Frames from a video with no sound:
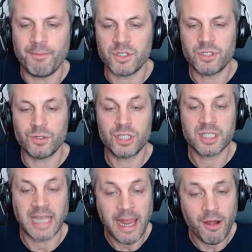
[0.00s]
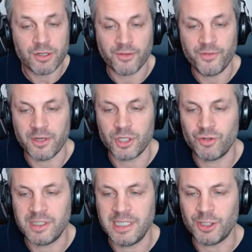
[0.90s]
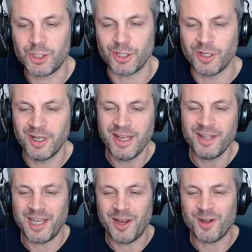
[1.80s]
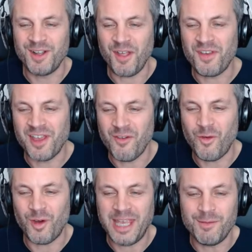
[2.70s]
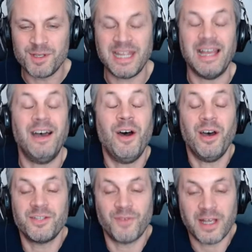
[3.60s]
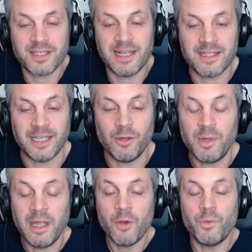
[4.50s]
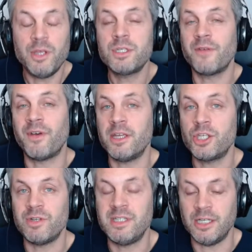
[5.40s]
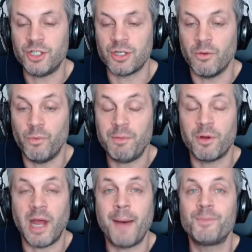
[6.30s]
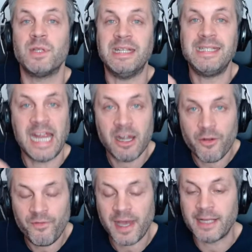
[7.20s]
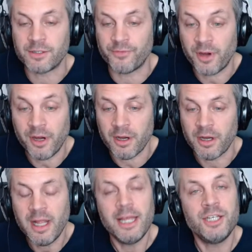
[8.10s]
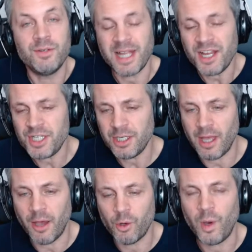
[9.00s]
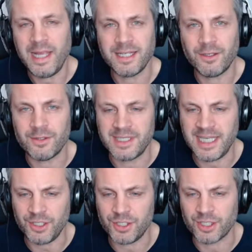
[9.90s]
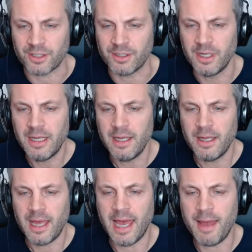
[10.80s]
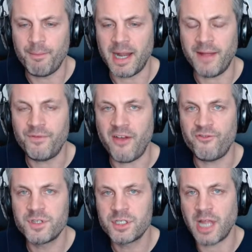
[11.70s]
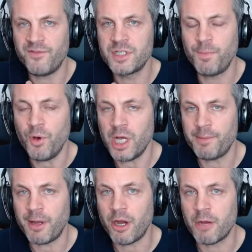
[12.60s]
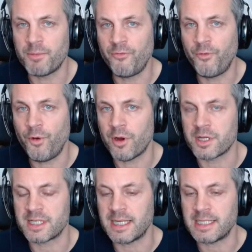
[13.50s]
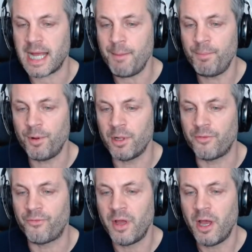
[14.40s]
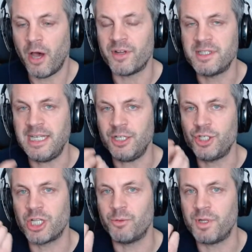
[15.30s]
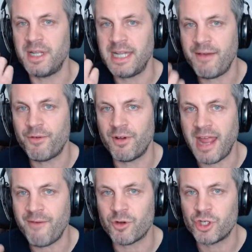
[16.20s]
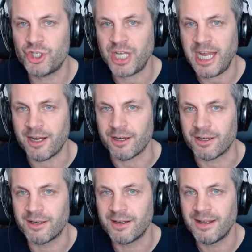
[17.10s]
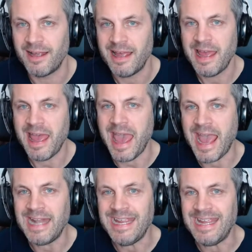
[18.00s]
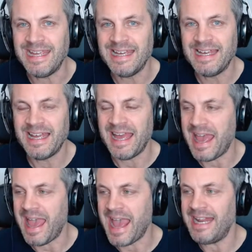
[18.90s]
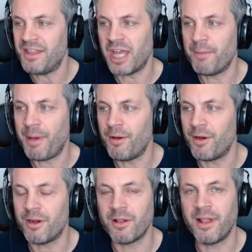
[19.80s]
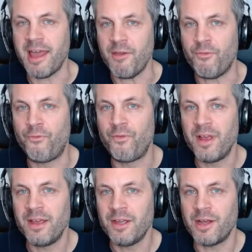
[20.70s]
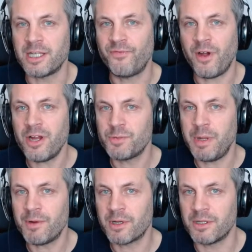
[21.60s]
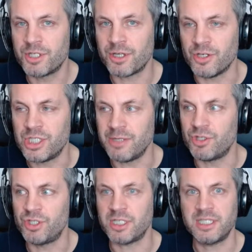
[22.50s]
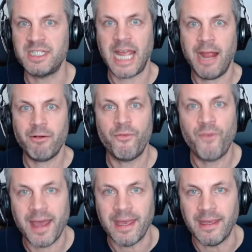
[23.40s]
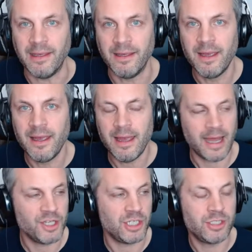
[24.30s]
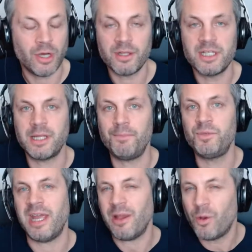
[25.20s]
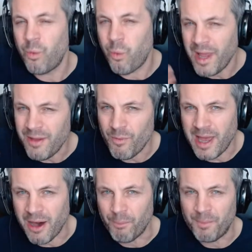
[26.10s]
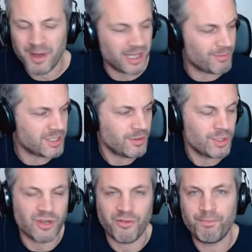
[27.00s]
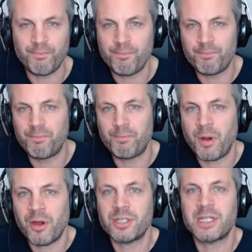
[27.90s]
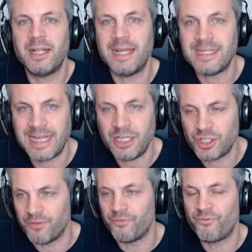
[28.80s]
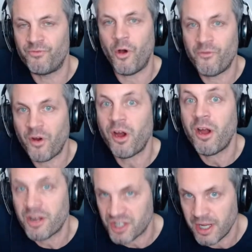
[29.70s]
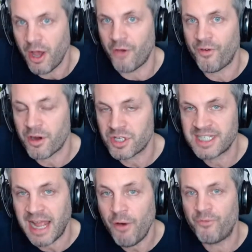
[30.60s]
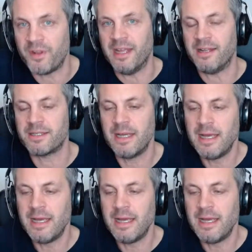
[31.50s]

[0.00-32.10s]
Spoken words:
So scared of your history teacher that you heard nothing of what he was saying. Oh, that's fascinating. We used to have a history teacher that we were absolutely terrified of her. She was actually quite a good teacher. And I've spoken about her before as an example of a teacher that would never ever share anything about her life. As far as we were concerned, she was just terrifying. And she taught the subject quite well, but there was no sort of personalization of herself in it.